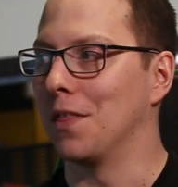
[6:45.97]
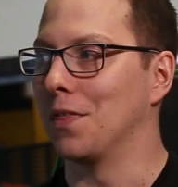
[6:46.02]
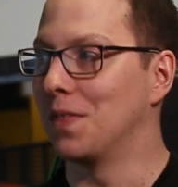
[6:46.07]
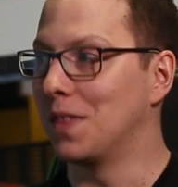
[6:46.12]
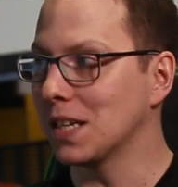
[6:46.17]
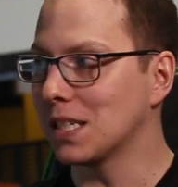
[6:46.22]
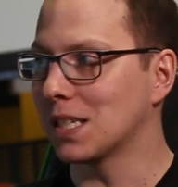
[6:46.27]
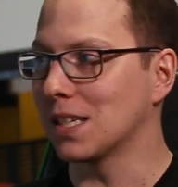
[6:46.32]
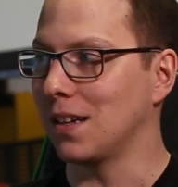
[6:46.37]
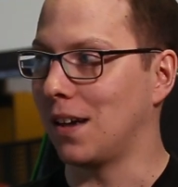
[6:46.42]

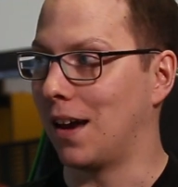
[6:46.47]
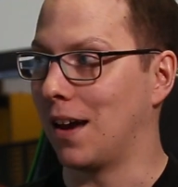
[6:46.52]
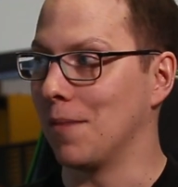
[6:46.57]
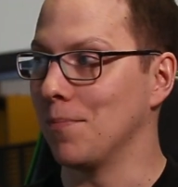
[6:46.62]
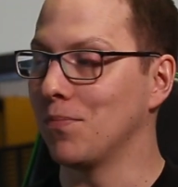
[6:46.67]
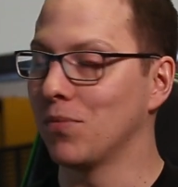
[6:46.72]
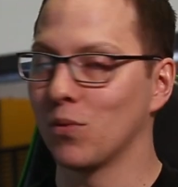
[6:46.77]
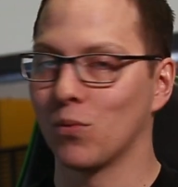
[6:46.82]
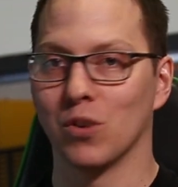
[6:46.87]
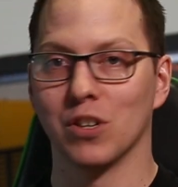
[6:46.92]
This
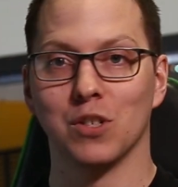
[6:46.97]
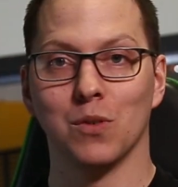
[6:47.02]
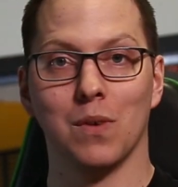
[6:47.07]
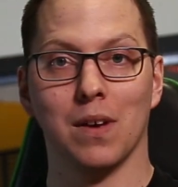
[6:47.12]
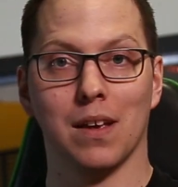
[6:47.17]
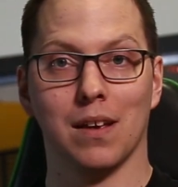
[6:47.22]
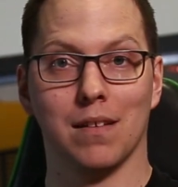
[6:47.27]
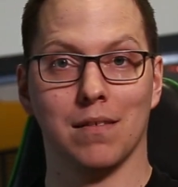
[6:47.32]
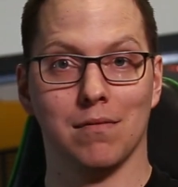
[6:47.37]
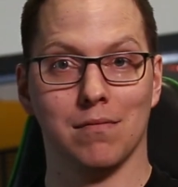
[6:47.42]
time, we're
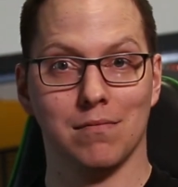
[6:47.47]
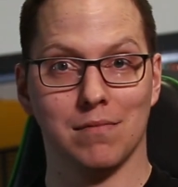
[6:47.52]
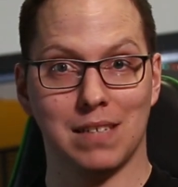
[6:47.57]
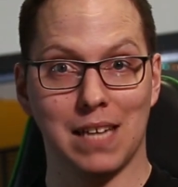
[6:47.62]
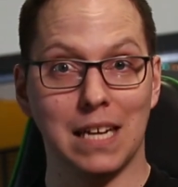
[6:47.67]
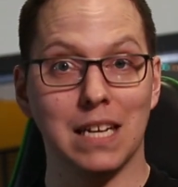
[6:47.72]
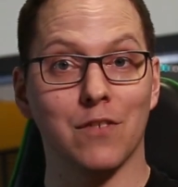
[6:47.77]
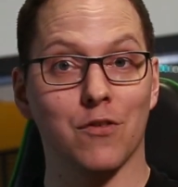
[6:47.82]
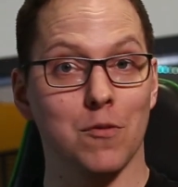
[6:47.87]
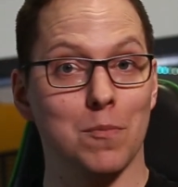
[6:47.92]
doing
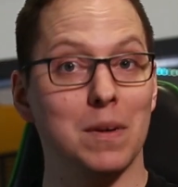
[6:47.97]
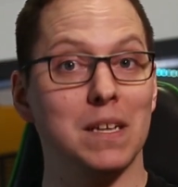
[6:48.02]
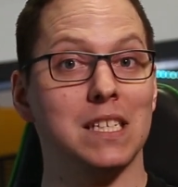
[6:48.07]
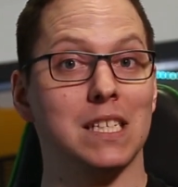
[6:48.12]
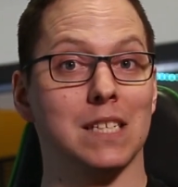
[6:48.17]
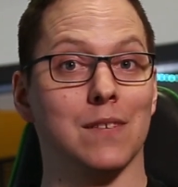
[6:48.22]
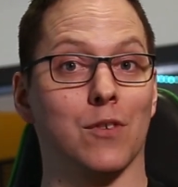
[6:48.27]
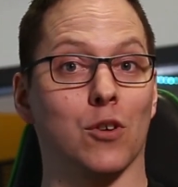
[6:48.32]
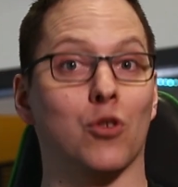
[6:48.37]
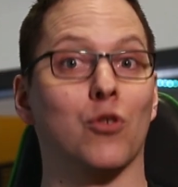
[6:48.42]
10 different
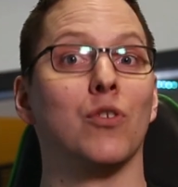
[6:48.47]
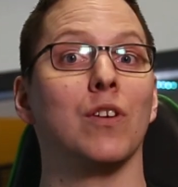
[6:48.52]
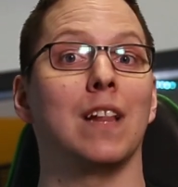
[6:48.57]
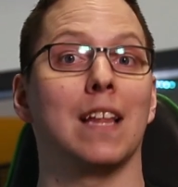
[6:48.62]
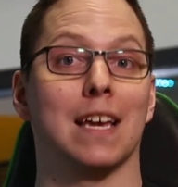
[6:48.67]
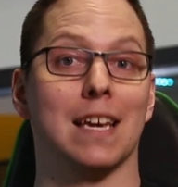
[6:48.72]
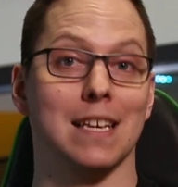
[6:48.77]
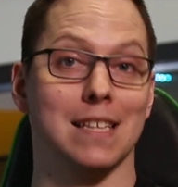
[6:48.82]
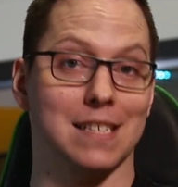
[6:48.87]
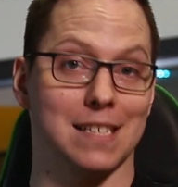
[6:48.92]
pieces of
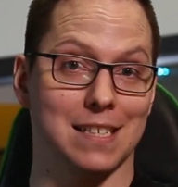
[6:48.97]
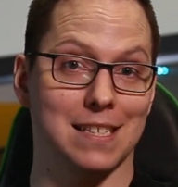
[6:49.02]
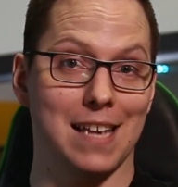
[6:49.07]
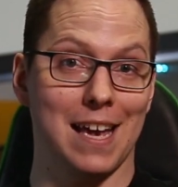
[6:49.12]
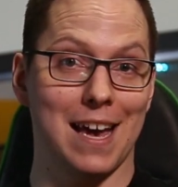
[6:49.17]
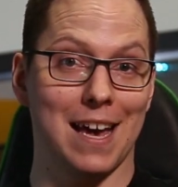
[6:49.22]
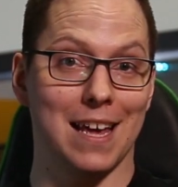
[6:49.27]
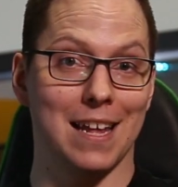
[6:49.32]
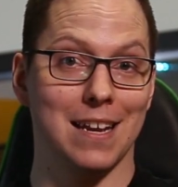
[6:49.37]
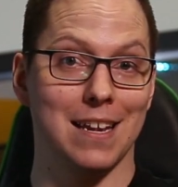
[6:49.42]
acrylic
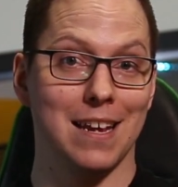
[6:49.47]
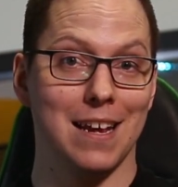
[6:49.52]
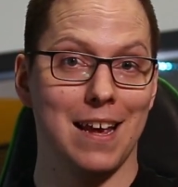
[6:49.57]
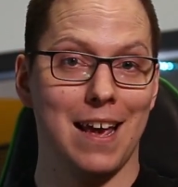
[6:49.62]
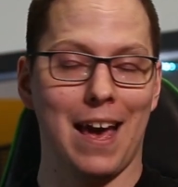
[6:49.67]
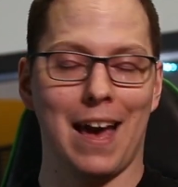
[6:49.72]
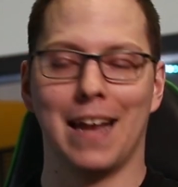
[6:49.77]
instead,